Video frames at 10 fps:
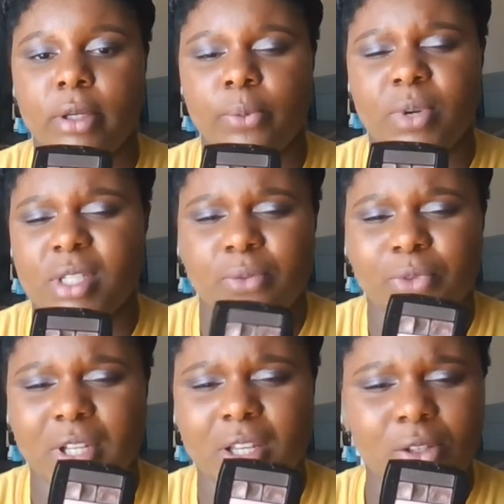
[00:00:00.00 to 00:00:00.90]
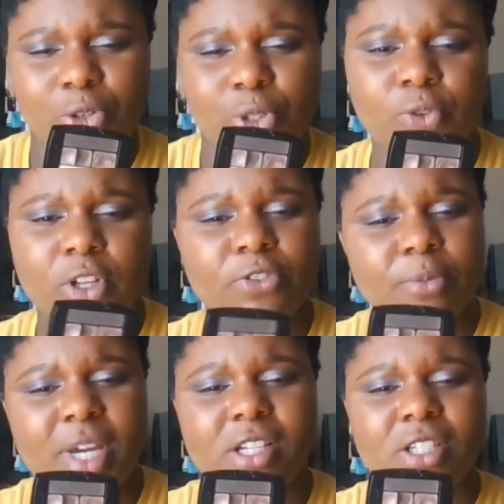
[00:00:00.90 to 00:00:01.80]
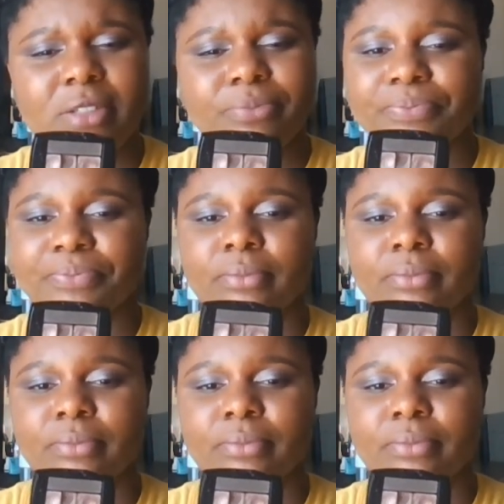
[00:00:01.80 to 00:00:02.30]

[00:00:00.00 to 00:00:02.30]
it wasn't really useful information